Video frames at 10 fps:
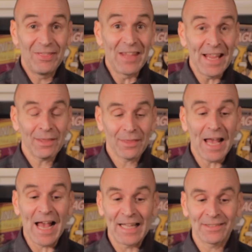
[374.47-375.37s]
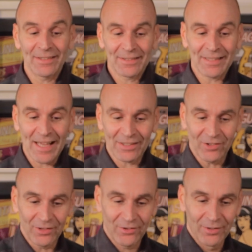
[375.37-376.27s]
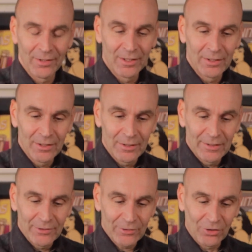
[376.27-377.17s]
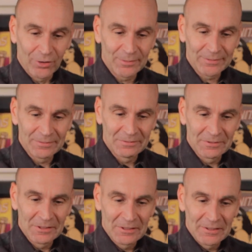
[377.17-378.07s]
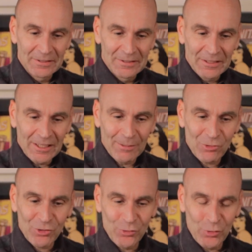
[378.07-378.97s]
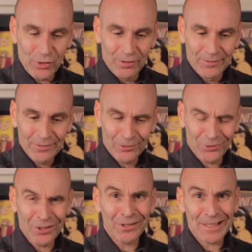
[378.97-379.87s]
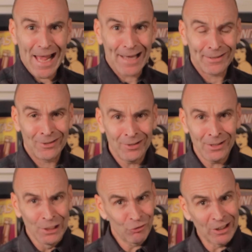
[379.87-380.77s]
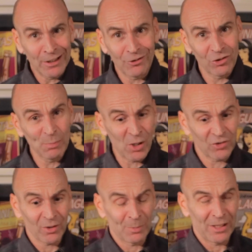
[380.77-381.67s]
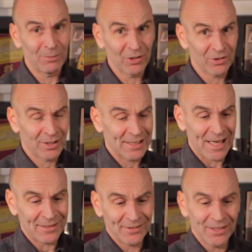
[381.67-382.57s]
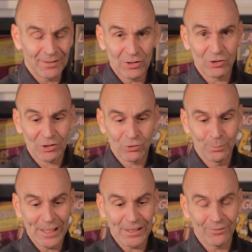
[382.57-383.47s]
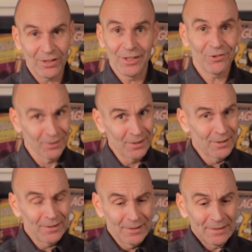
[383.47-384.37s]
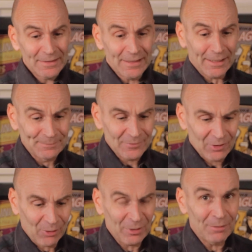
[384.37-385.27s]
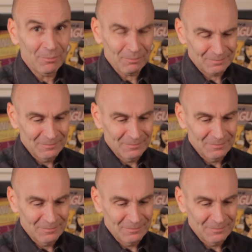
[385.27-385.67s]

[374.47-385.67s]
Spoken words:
Death and taxis. So, I'm sure there's another guarantee. Drink it responsibly, because I can guarantee that if you drink too many of these, yeah, something